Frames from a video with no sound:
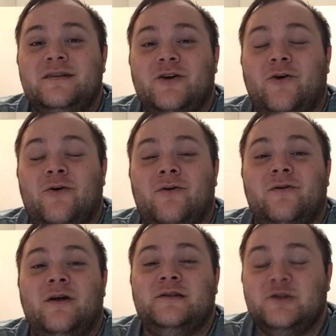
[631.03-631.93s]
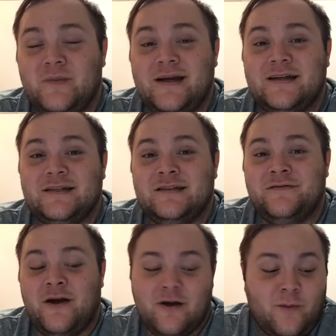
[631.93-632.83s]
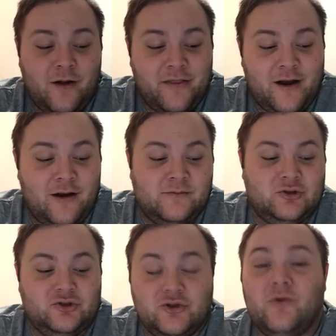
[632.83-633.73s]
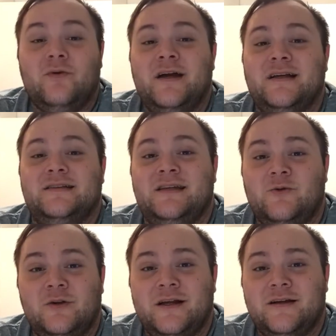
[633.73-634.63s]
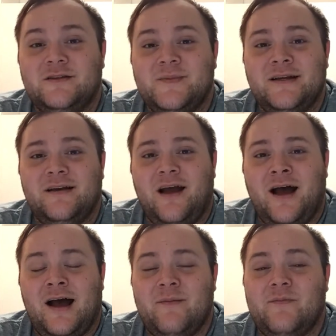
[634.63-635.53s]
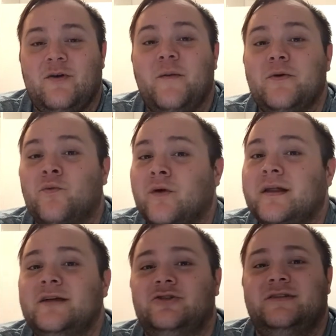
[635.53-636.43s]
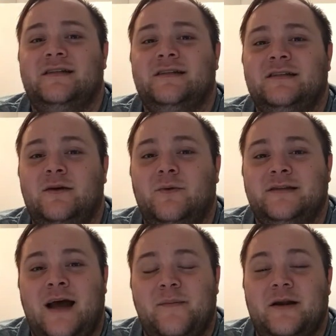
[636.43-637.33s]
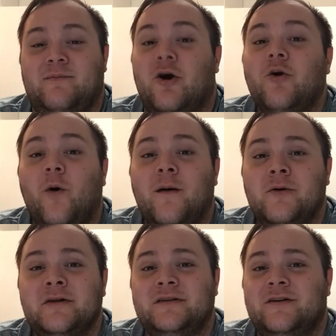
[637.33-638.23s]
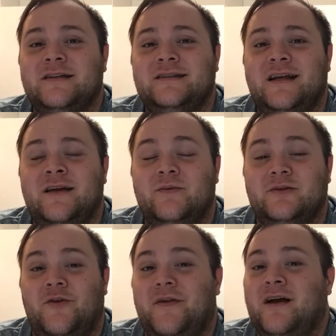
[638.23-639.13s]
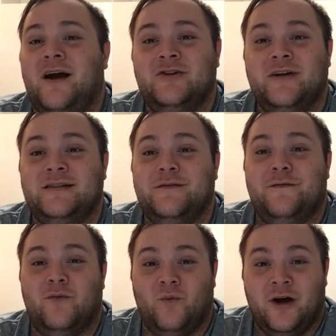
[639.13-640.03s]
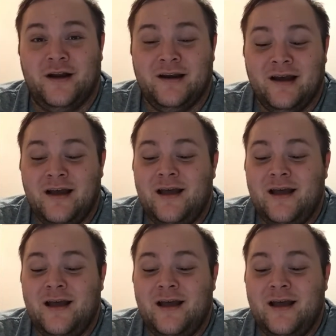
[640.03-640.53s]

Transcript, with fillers: So assuming it does very well there, I'm sure we'll get a sequel announcement. So I'll be really interested to see what's happening. Mark Wahlberg's already said he was only contracted for one,